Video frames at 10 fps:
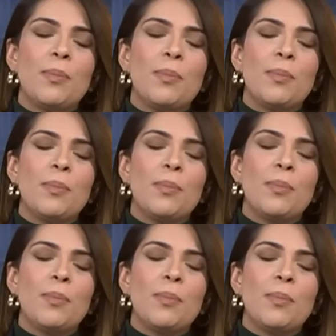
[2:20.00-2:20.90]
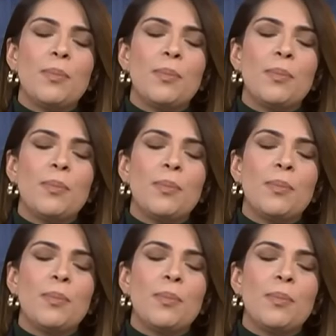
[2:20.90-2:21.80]

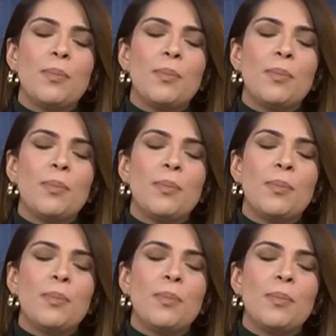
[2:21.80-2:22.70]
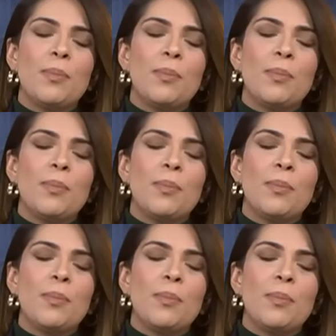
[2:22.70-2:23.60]

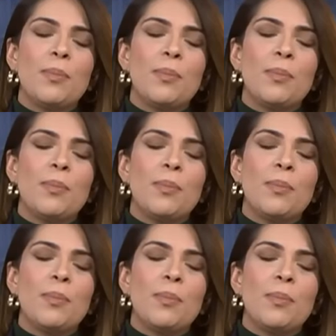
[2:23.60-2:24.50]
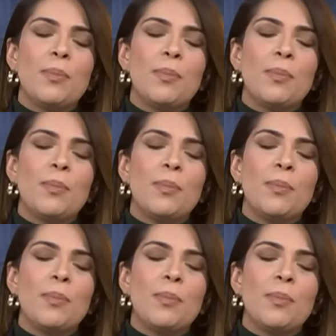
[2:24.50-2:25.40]

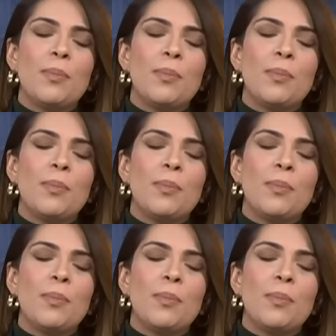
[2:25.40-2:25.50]
(silent)